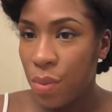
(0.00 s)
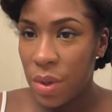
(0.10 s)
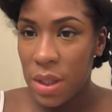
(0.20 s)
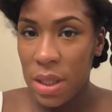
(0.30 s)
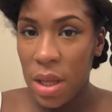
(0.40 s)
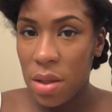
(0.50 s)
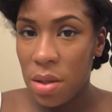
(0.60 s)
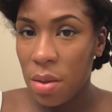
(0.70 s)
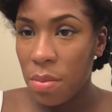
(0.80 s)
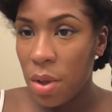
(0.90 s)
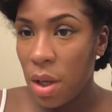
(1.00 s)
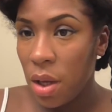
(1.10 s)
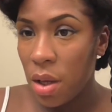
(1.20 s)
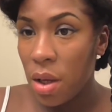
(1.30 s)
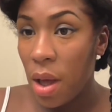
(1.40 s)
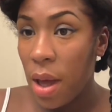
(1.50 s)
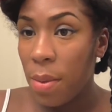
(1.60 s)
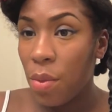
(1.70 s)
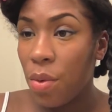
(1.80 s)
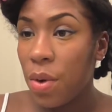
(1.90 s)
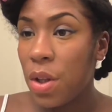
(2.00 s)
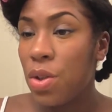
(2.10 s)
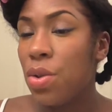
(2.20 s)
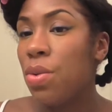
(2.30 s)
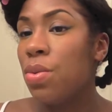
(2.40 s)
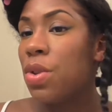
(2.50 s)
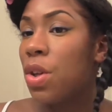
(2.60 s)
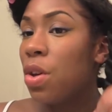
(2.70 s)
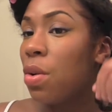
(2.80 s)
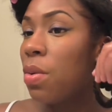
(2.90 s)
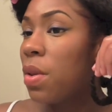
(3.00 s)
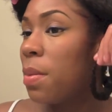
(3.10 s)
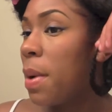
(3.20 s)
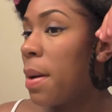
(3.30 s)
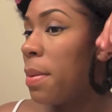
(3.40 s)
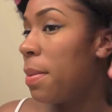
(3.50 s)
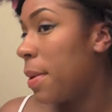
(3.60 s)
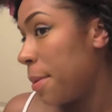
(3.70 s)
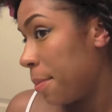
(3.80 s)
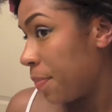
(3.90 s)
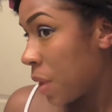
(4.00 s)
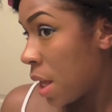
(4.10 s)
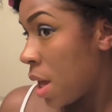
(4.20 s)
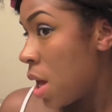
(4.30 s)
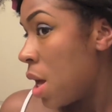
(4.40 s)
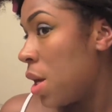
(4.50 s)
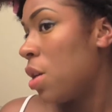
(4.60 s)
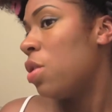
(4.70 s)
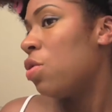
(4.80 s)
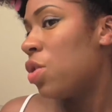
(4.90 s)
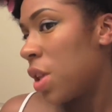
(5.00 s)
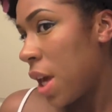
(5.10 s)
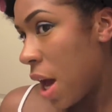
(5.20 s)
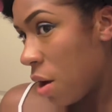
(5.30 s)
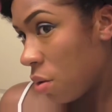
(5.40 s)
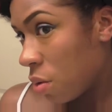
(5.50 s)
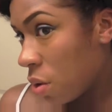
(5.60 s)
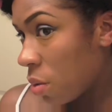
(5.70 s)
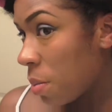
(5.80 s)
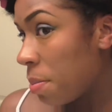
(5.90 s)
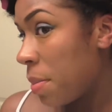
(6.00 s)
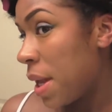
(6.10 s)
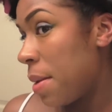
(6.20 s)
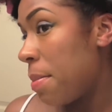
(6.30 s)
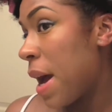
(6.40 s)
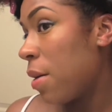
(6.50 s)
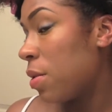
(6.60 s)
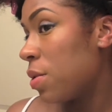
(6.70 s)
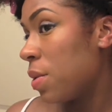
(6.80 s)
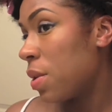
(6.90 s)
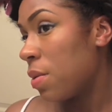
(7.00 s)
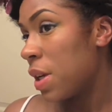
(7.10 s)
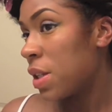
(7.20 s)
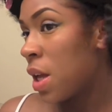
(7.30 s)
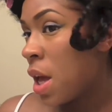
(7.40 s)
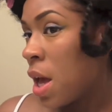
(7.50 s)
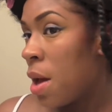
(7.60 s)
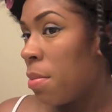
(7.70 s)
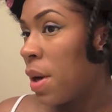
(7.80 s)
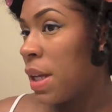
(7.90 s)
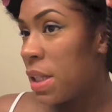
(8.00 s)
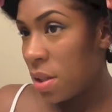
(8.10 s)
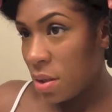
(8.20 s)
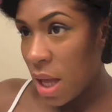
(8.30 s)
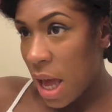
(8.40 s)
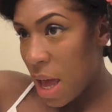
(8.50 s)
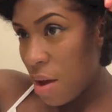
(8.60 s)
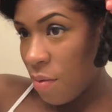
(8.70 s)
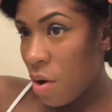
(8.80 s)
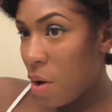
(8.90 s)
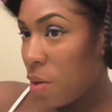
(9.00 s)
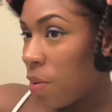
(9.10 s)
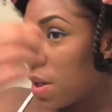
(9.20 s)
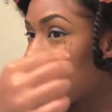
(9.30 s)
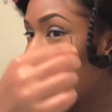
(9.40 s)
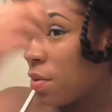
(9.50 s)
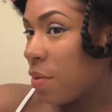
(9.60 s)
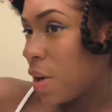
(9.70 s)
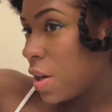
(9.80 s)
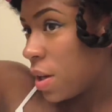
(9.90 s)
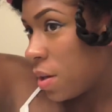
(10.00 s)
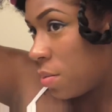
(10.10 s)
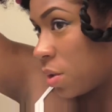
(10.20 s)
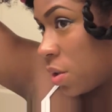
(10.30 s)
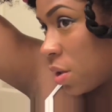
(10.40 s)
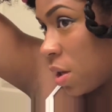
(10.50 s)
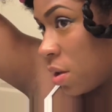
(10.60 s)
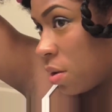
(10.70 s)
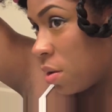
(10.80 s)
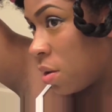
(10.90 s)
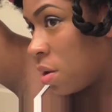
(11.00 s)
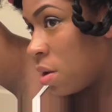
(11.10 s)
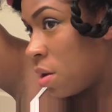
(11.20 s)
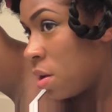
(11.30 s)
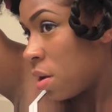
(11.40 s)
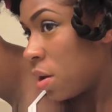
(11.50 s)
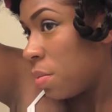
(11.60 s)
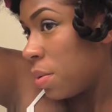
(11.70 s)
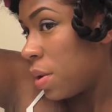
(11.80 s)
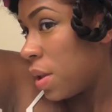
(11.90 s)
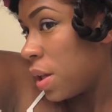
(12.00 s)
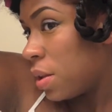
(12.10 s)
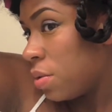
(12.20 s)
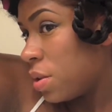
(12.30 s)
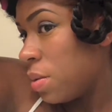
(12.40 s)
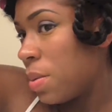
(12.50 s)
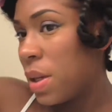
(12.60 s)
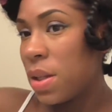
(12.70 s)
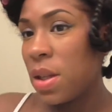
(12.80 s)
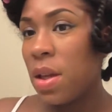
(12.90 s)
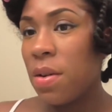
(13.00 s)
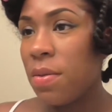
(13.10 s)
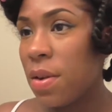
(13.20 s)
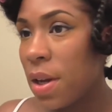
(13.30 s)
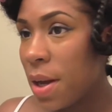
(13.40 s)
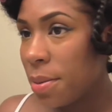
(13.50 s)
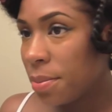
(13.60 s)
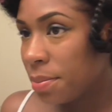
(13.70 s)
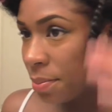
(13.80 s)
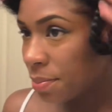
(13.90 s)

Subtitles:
Once that's complete, I am going to secure with a bobby pin. Now usually I'll pin it backwards with the rest, but until I have all the rest of the front done, I'm just going to loosely place it there for now.